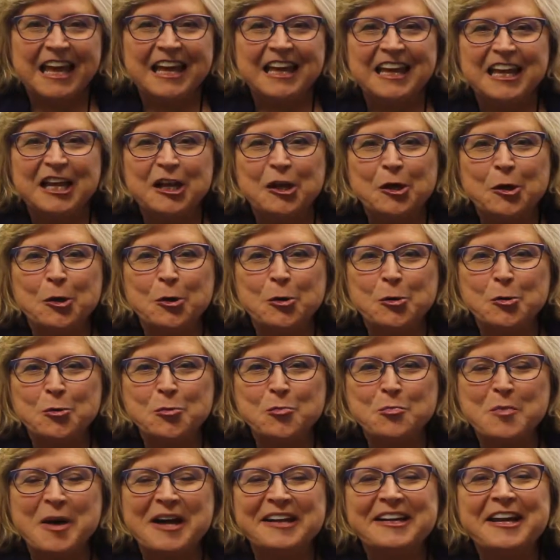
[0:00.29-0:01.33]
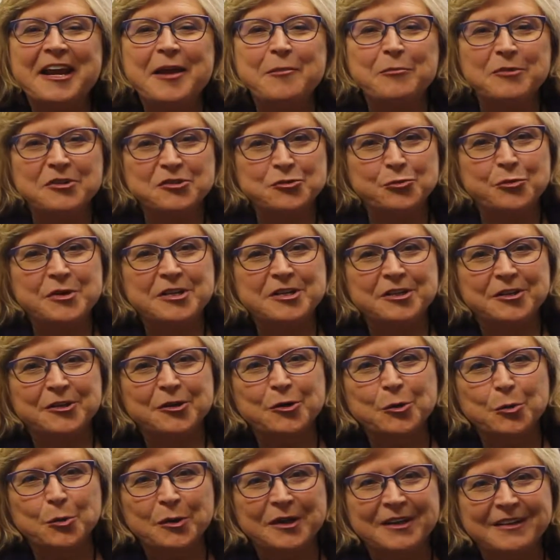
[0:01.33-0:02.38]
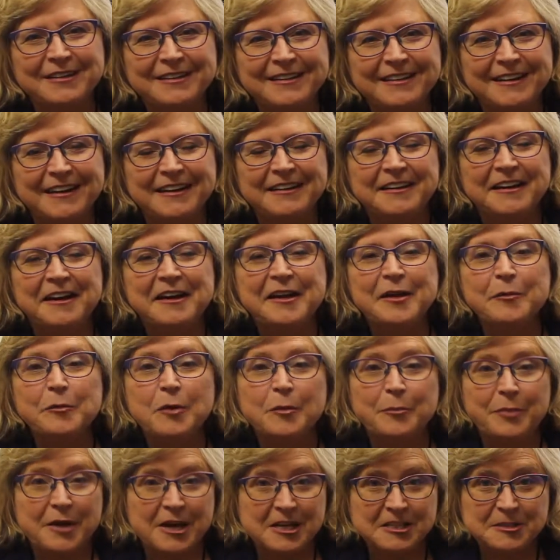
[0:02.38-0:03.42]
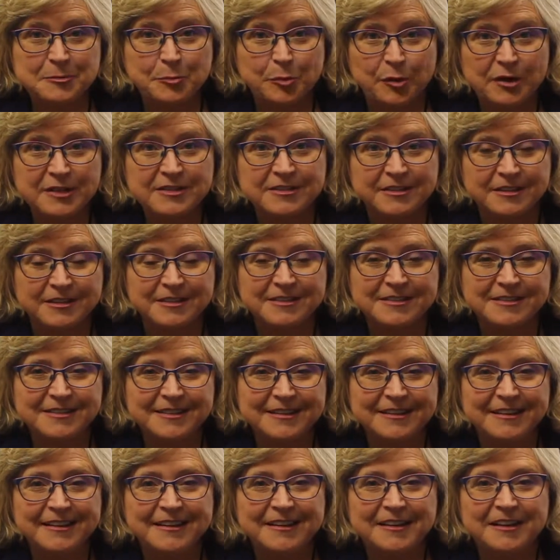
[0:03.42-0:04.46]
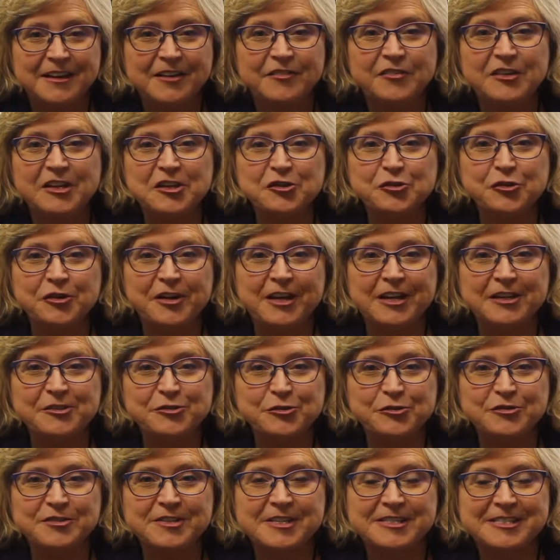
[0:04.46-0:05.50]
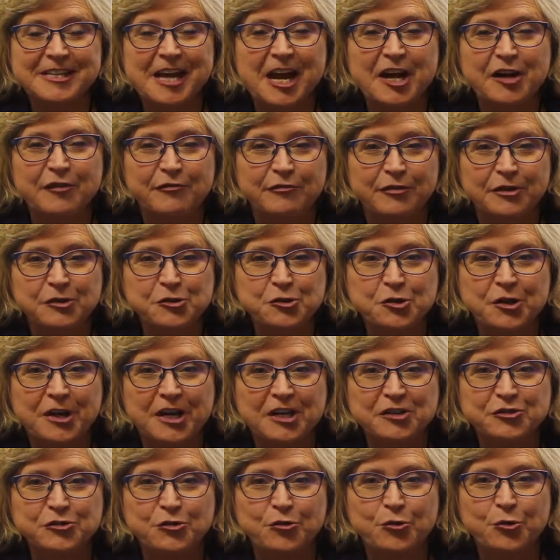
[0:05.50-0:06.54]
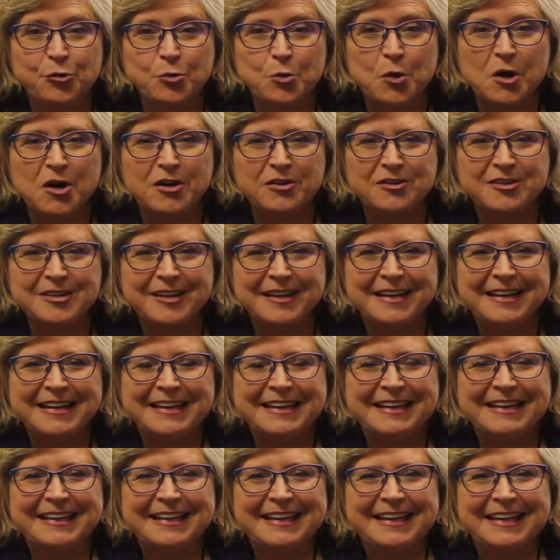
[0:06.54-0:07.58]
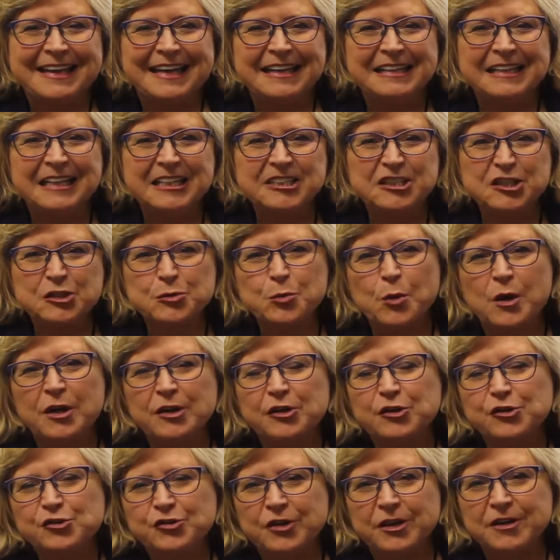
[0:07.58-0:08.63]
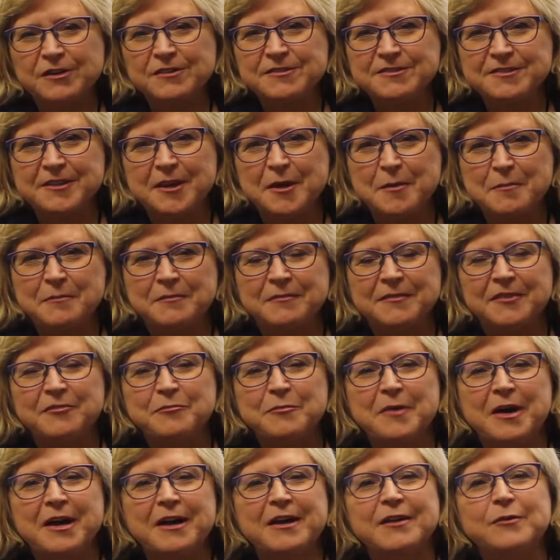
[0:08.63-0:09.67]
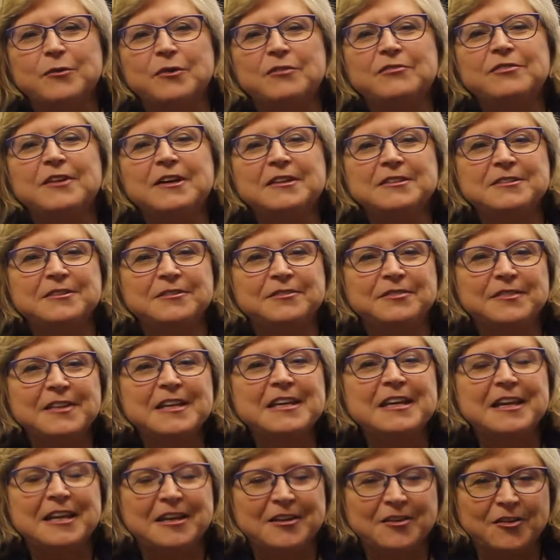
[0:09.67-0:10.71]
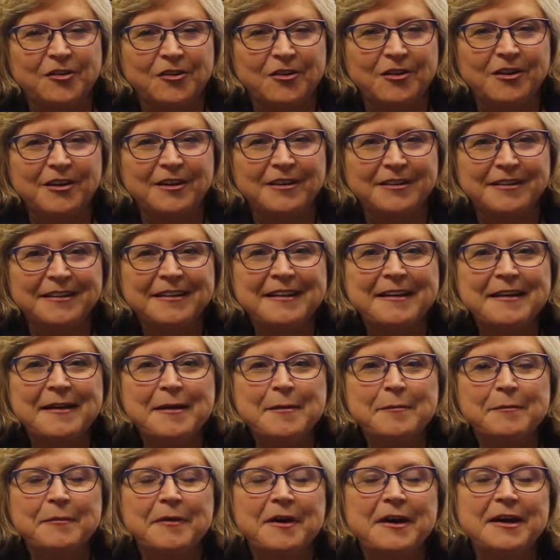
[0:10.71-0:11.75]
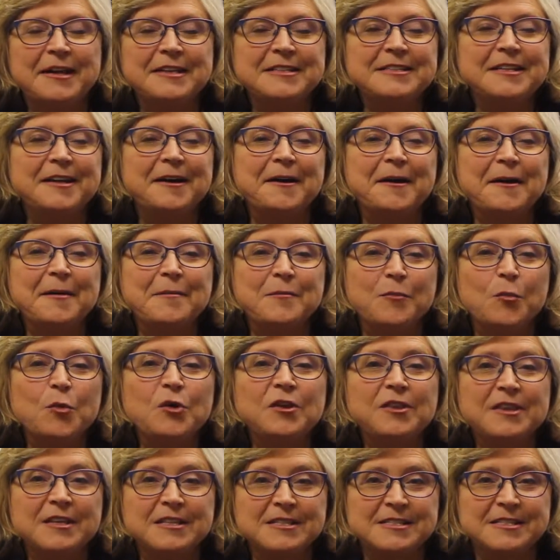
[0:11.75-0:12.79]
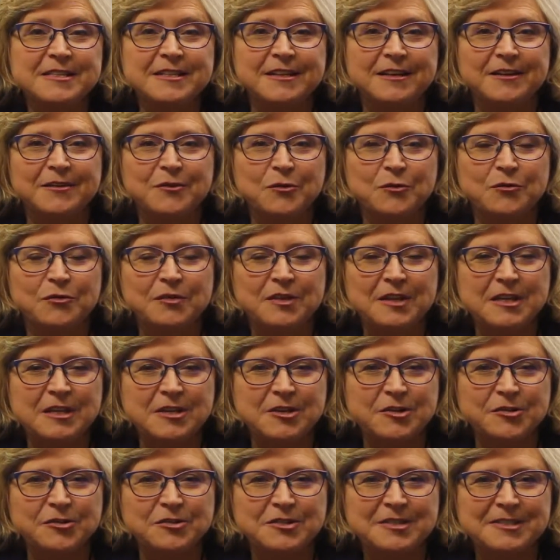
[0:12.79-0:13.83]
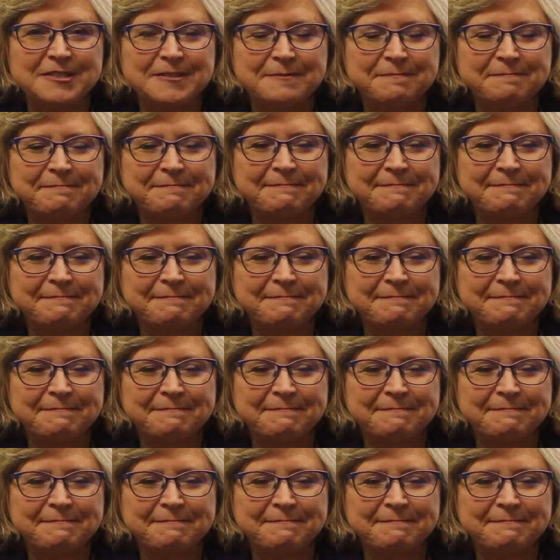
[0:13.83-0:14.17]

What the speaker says: Hello, my name is Rita Irwin, and I am a past president of the International Society for Education Through Art. And I just wanted to share some of my reflective thinking on my time with Insea over the years.